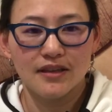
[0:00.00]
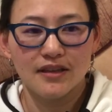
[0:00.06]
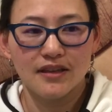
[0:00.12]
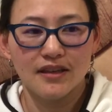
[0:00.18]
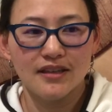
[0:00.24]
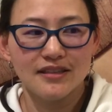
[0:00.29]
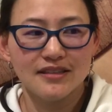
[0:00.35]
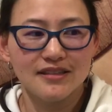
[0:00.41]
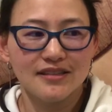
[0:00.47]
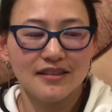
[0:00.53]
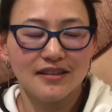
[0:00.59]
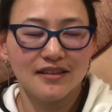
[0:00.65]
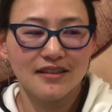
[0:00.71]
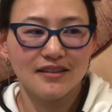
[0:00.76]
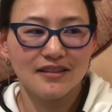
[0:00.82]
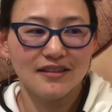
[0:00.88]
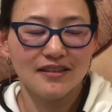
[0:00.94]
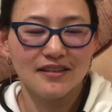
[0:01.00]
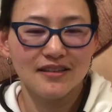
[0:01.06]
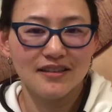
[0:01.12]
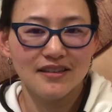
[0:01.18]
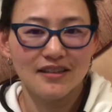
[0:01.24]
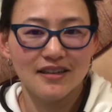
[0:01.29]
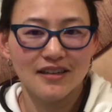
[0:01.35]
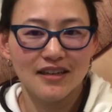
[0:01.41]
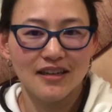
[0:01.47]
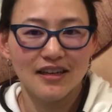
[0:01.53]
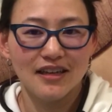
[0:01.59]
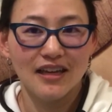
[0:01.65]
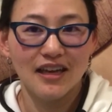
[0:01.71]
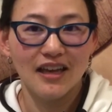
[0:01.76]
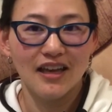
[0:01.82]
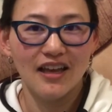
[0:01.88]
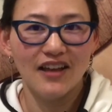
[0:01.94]
it's uh,
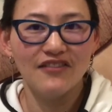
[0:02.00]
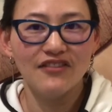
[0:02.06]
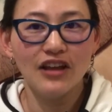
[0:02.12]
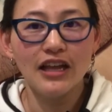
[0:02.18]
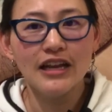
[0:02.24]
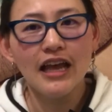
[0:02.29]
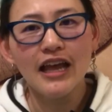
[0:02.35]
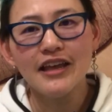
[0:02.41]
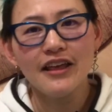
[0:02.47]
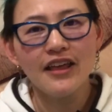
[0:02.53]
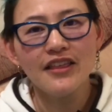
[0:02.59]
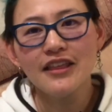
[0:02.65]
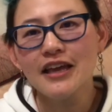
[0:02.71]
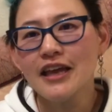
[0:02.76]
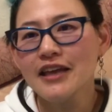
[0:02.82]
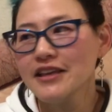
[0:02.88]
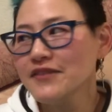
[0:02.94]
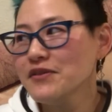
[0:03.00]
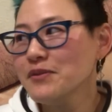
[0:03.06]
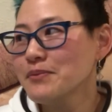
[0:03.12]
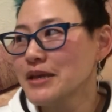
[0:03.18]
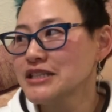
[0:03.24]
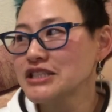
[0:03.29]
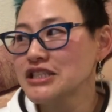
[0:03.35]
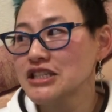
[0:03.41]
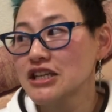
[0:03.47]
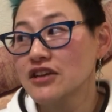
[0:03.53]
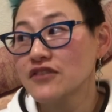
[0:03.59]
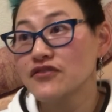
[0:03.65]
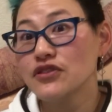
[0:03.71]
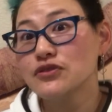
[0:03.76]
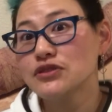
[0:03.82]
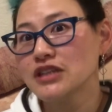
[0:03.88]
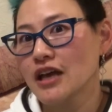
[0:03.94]
and I, I think I even mentioned it a
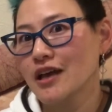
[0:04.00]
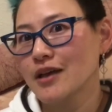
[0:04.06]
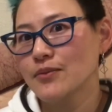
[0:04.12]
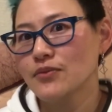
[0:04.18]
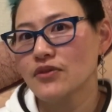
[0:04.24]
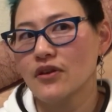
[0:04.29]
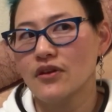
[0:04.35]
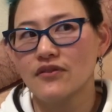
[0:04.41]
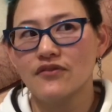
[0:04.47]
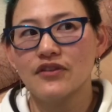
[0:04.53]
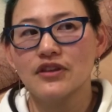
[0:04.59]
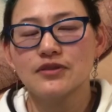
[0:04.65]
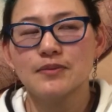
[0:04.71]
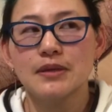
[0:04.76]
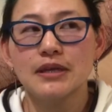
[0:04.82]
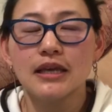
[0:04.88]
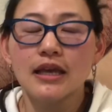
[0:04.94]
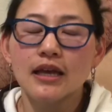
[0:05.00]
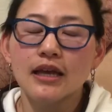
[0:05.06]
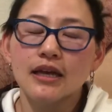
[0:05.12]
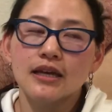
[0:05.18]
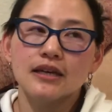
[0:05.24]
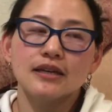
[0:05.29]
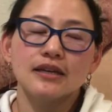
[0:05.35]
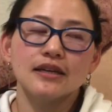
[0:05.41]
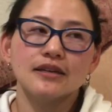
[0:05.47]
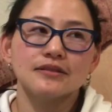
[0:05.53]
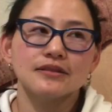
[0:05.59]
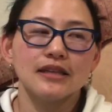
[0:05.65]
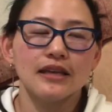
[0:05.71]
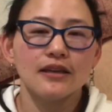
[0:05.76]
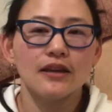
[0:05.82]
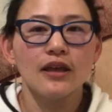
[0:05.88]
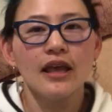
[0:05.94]
few times on Facebook. I was
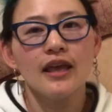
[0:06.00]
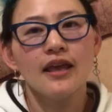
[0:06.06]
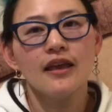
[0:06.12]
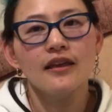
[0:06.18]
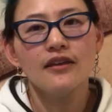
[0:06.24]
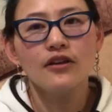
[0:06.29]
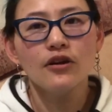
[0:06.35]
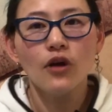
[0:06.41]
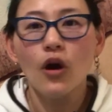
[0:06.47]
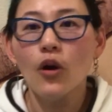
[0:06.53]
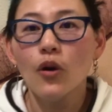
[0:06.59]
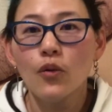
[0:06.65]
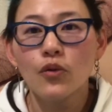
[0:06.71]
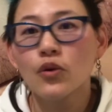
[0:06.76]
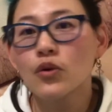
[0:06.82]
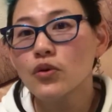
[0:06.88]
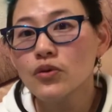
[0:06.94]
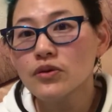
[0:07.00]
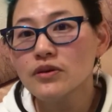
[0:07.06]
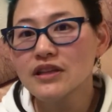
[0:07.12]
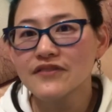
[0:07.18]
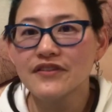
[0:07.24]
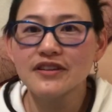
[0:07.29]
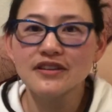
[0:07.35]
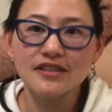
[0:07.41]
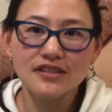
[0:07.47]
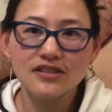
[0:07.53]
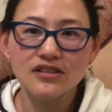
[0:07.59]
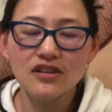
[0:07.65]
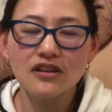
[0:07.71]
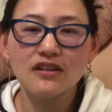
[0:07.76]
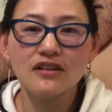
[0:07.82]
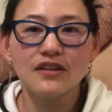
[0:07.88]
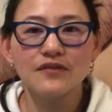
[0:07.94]
like, hey, you know, oh, cool, I found this
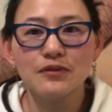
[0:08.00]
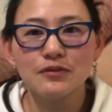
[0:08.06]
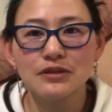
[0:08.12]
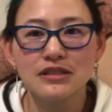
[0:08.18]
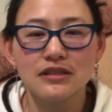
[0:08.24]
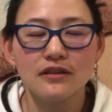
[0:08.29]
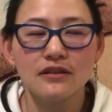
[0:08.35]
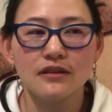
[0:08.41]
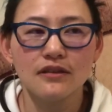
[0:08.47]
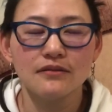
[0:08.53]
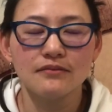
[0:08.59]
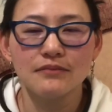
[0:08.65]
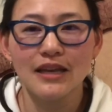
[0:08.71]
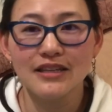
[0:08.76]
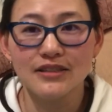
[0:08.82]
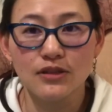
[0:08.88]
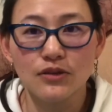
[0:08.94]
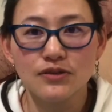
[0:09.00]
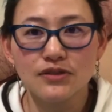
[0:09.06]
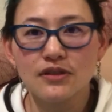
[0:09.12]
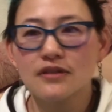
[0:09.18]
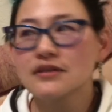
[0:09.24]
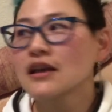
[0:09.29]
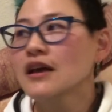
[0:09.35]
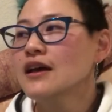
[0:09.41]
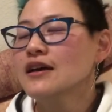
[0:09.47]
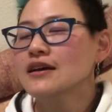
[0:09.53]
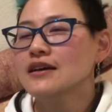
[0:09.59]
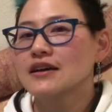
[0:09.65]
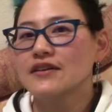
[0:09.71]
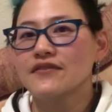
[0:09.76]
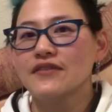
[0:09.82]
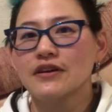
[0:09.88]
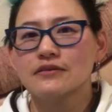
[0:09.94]
song, everyone, sh- uh, EXO song.
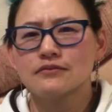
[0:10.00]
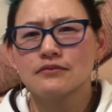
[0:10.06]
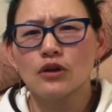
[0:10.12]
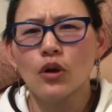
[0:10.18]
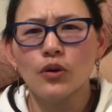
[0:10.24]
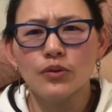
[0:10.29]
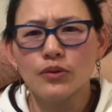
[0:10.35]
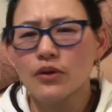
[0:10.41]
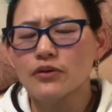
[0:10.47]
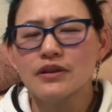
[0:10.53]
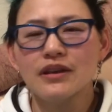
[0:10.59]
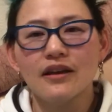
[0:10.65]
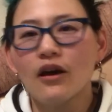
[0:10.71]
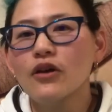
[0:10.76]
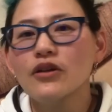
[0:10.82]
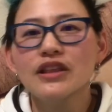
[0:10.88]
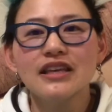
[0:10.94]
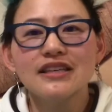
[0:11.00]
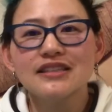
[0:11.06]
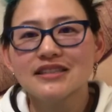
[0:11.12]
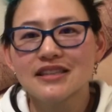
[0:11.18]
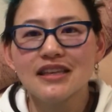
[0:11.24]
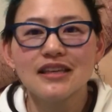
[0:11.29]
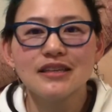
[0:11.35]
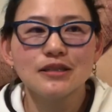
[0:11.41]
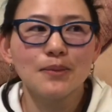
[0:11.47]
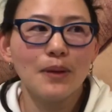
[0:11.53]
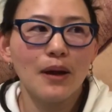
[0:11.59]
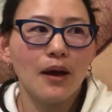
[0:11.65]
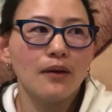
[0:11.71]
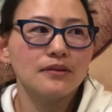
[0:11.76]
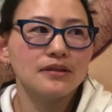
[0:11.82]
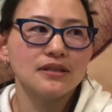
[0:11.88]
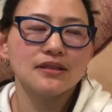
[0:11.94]
I found, oh, oh, yeah, all these things
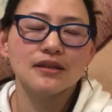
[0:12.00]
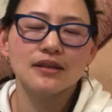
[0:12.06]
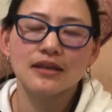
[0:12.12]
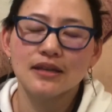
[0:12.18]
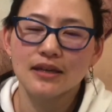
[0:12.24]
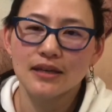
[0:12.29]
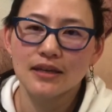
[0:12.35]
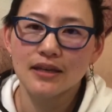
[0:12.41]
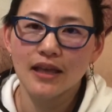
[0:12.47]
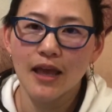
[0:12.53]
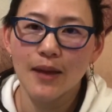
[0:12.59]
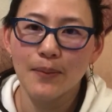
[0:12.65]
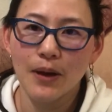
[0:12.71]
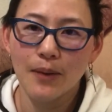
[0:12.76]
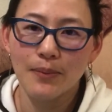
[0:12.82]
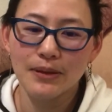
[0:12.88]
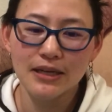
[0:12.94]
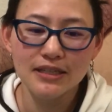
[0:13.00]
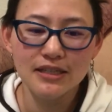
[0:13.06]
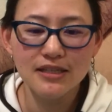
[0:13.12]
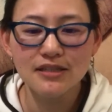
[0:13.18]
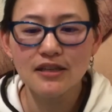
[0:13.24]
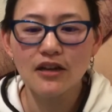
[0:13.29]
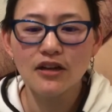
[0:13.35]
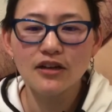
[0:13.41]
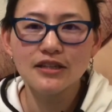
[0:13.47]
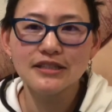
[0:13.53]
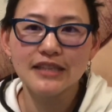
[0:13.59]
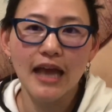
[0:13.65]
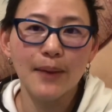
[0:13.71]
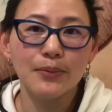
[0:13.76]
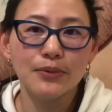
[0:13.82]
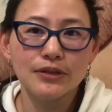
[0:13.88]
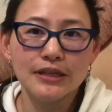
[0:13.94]
about K pop. And I just started
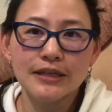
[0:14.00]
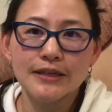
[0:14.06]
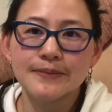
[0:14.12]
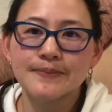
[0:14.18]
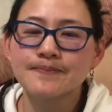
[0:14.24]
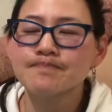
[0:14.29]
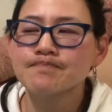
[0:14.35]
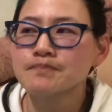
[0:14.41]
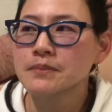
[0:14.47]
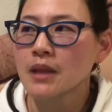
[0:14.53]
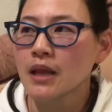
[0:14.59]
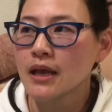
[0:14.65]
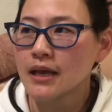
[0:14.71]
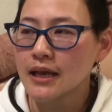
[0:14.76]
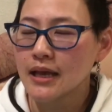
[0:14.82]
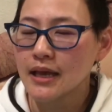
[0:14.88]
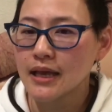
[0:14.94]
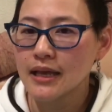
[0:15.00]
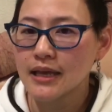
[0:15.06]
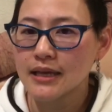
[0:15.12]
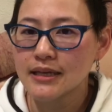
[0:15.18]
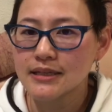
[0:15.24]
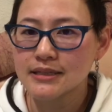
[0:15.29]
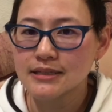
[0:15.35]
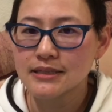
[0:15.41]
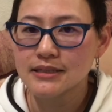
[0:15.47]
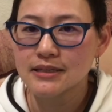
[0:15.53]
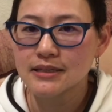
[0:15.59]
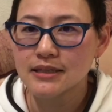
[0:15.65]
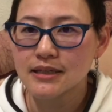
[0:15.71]
dabbling. And